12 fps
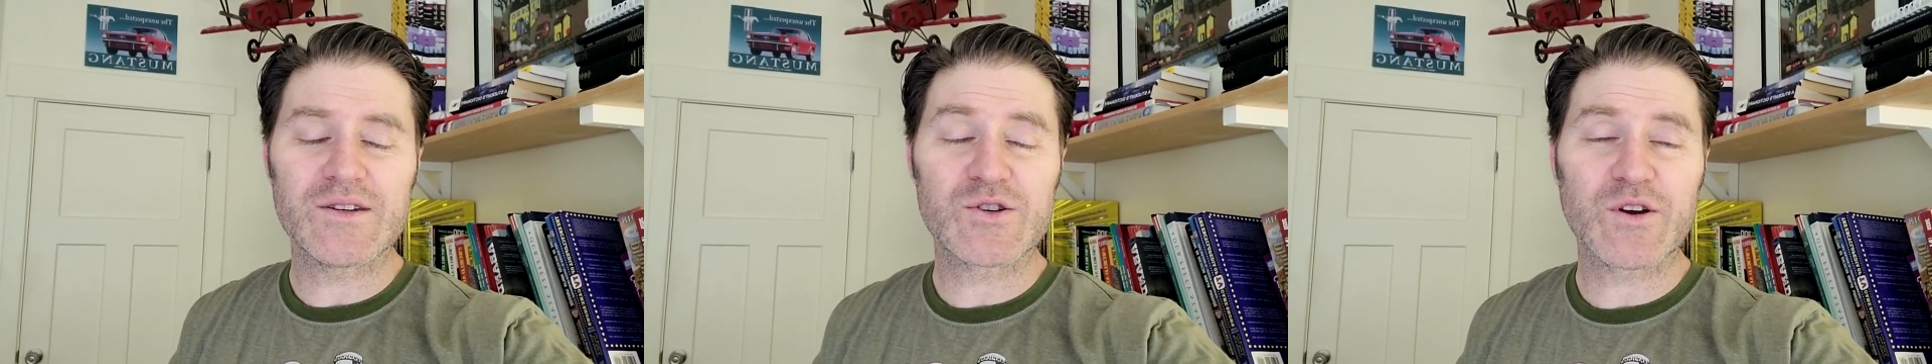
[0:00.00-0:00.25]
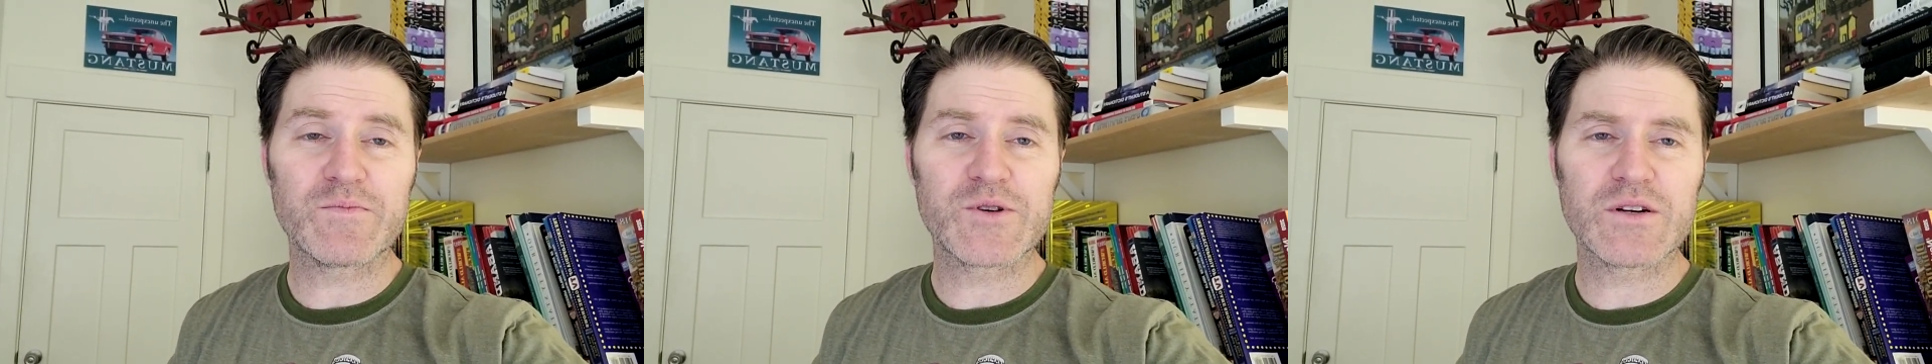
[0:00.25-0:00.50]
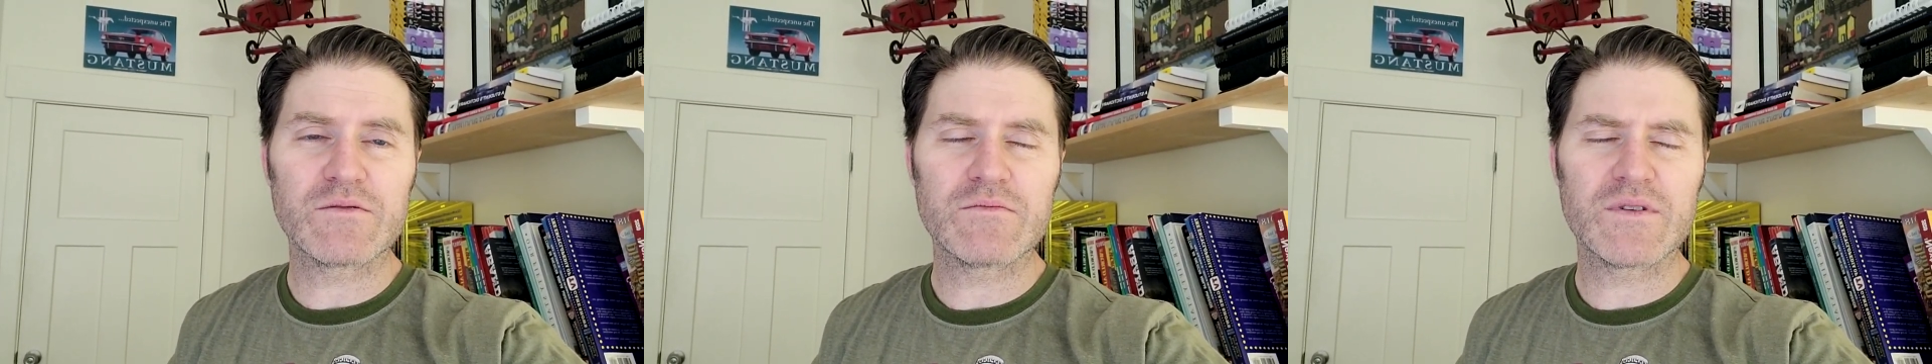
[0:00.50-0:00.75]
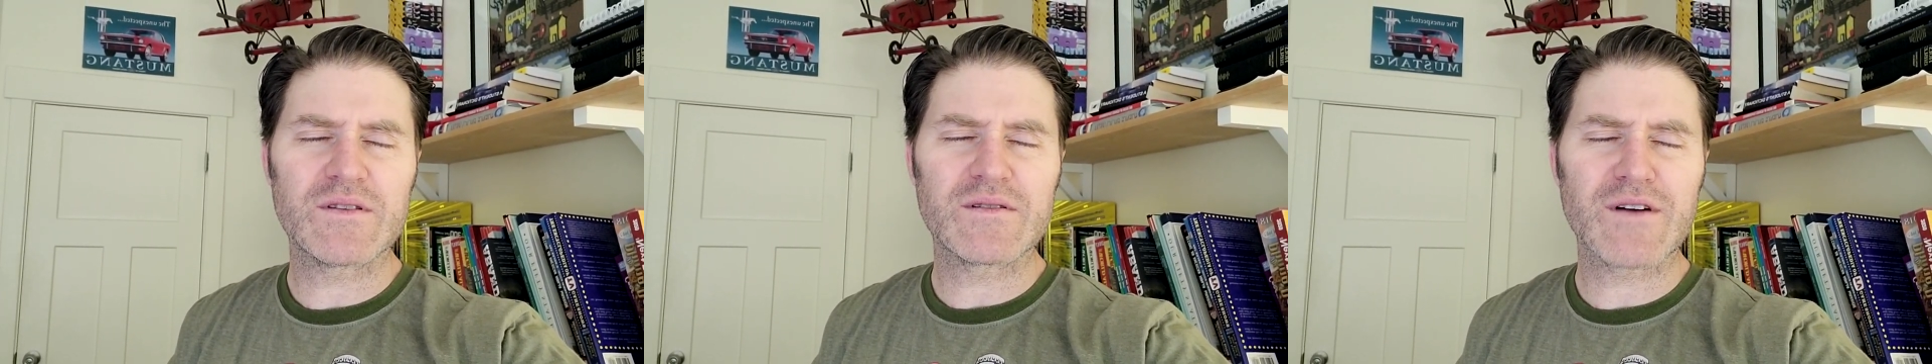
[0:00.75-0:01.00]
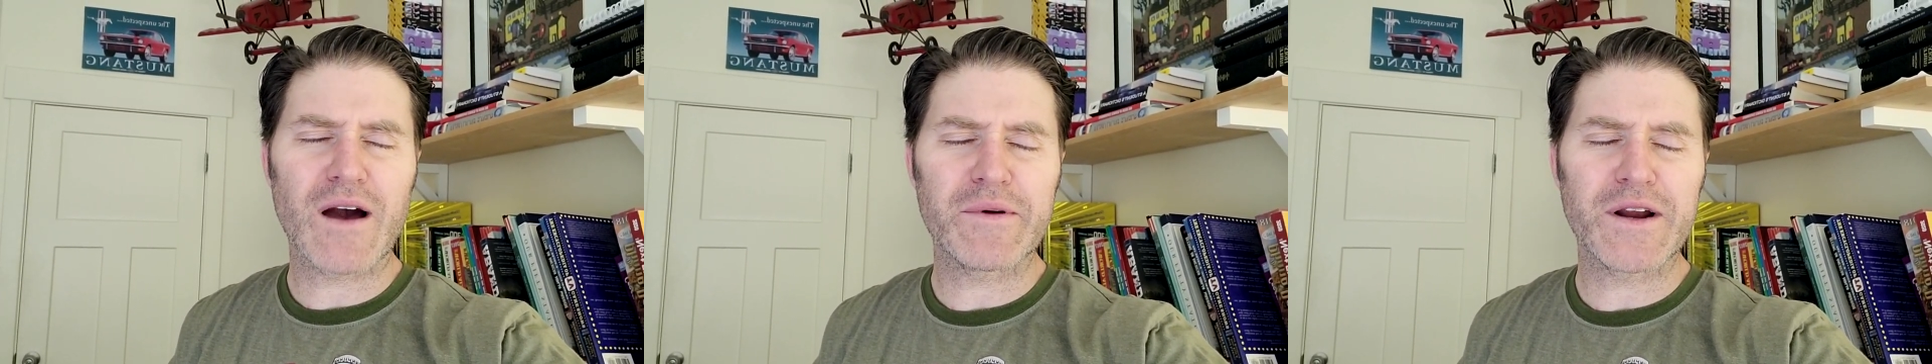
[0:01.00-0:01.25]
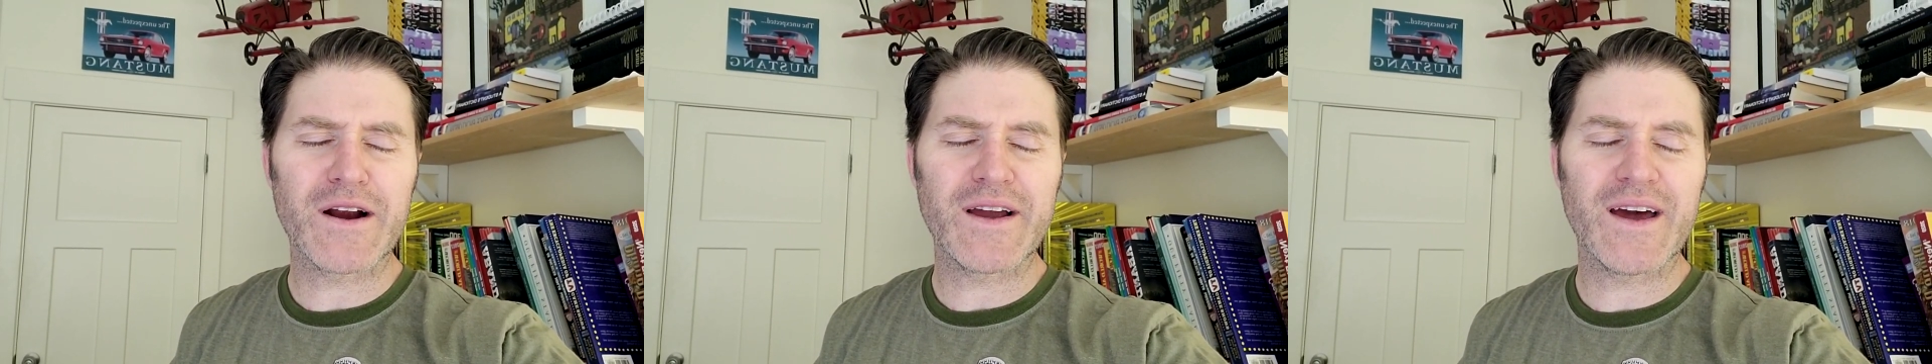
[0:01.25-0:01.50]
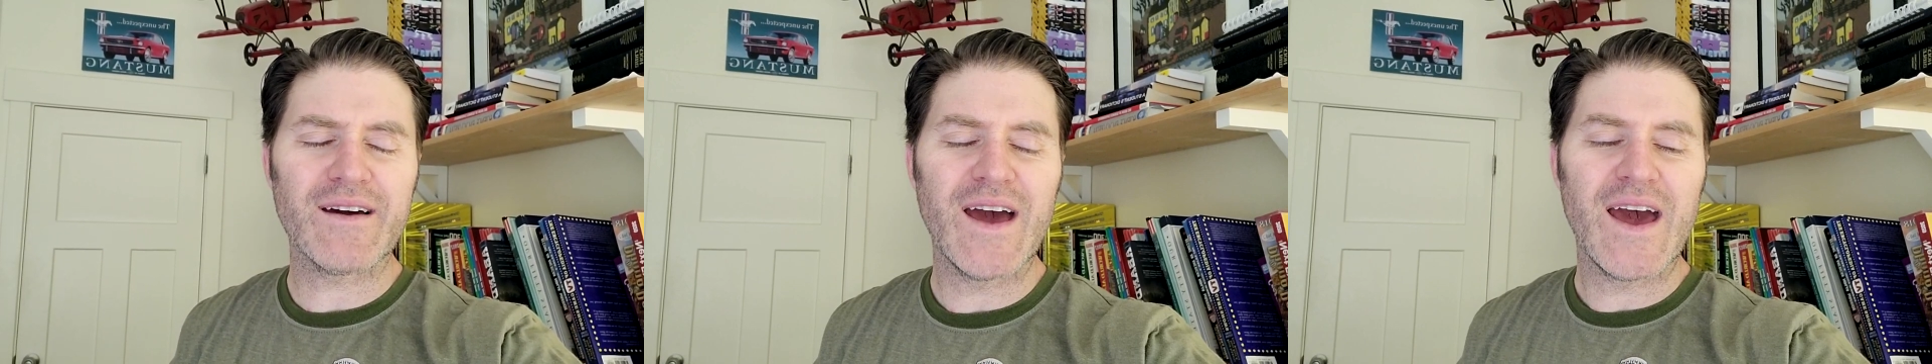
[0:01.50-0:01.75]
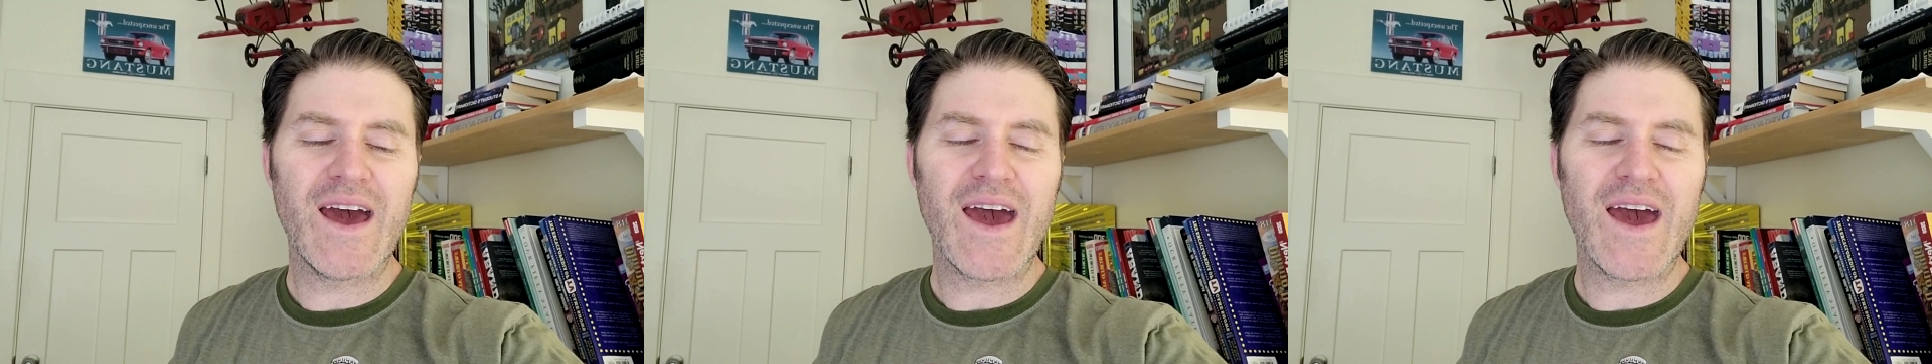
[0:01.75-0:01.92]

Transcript: description, in the comment area.